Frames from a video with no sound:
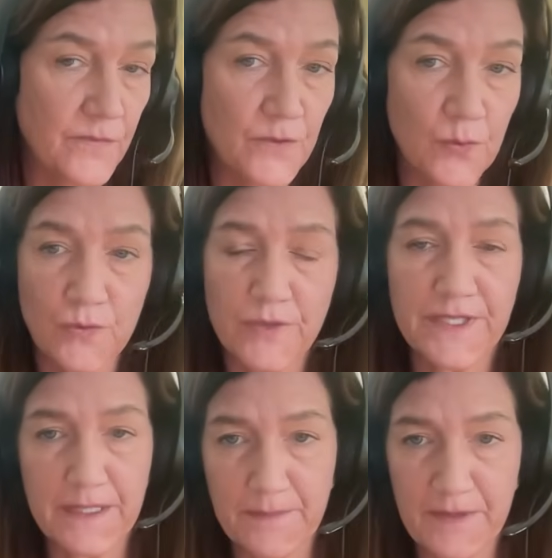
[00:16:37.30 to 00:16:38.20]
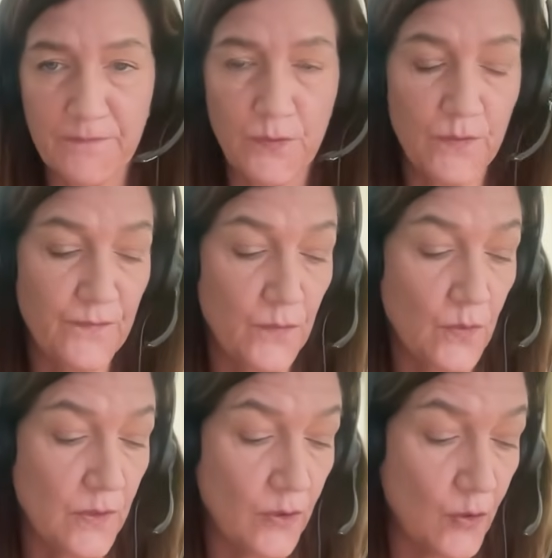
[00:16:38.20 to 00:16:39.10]
tourism and food
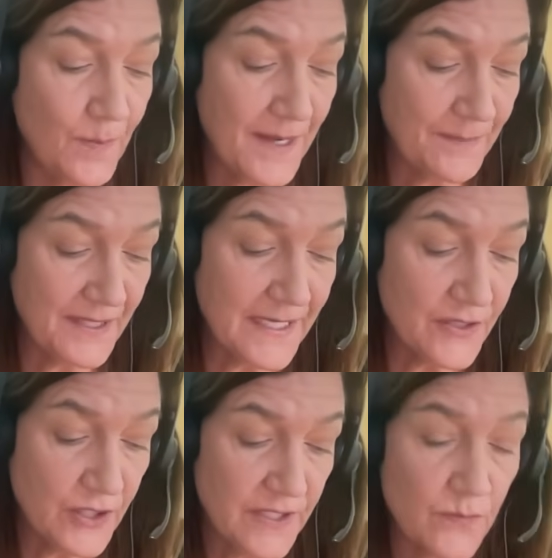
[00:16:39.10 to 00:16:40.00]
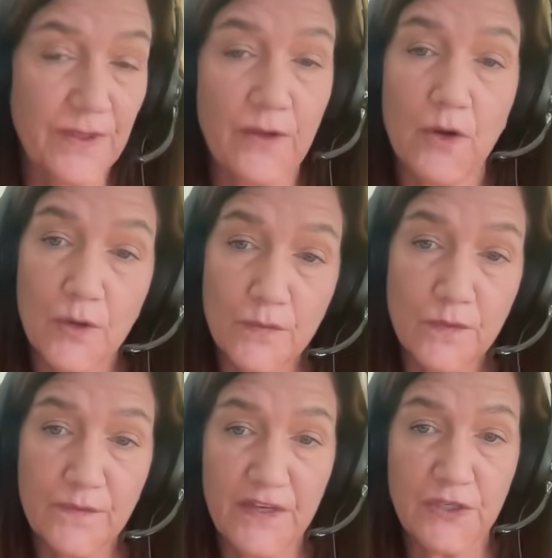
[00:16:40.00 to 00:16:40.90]
for local populations, when they're
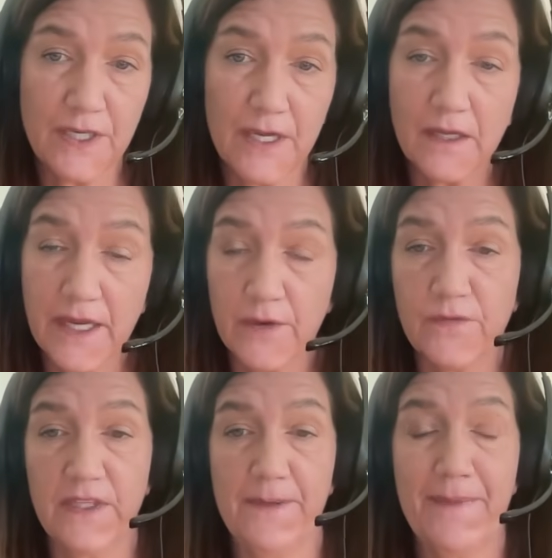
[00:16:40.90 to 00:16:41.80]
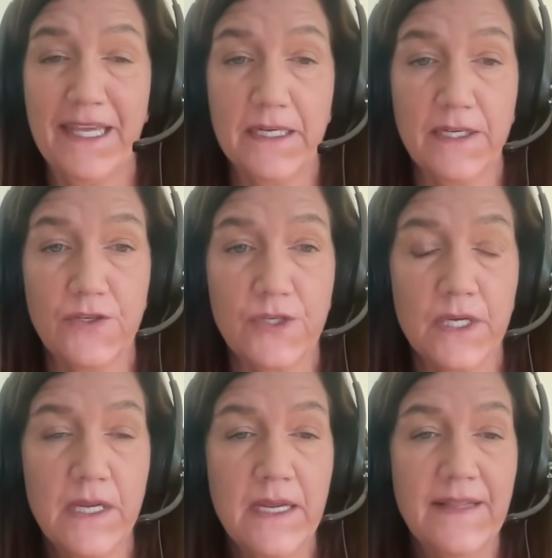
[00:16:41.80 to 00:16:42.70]
overfished and not carefully managed,
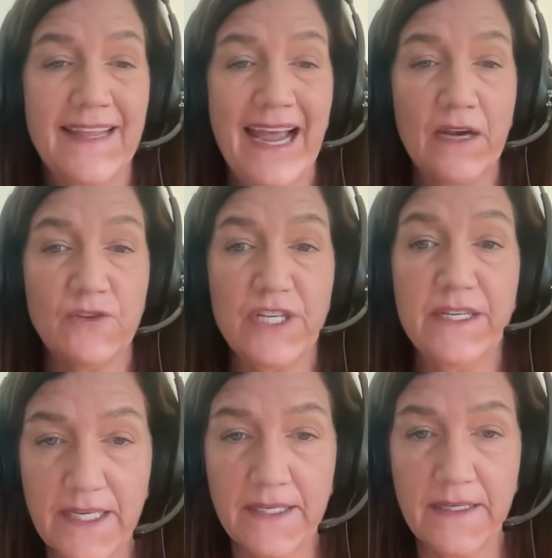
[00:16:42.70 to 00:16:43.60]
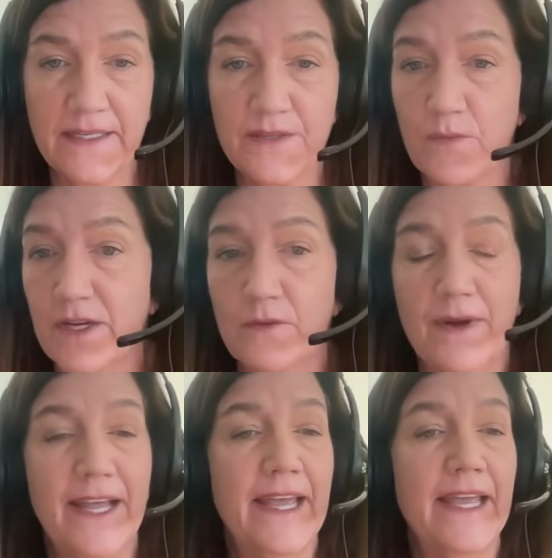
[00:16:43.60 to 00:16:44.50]
the algae is run
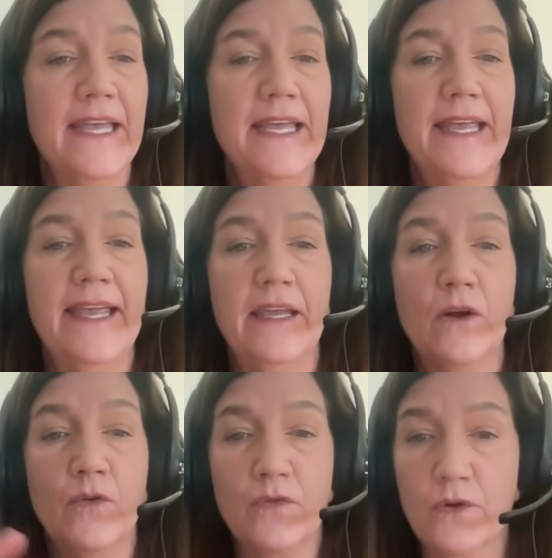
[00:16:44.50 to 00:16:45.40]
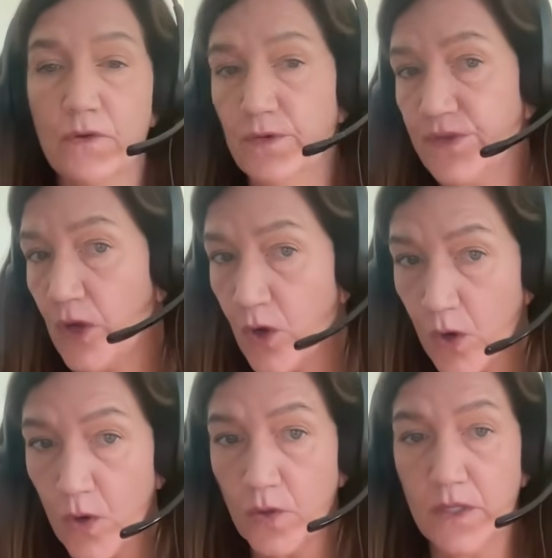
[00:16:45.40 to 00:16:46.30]
away. It overgrows
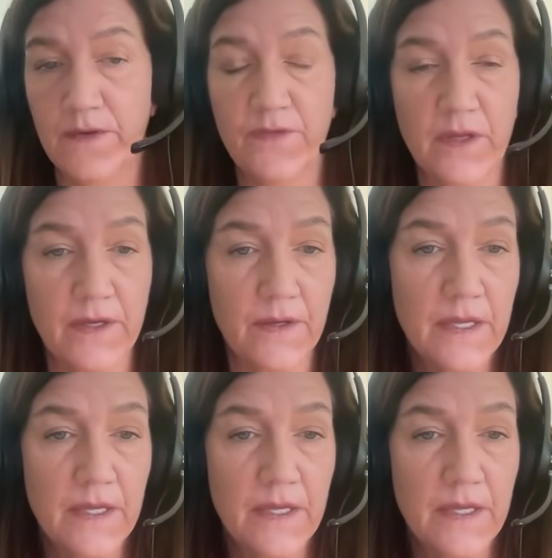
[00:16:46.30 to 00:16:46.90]
all of the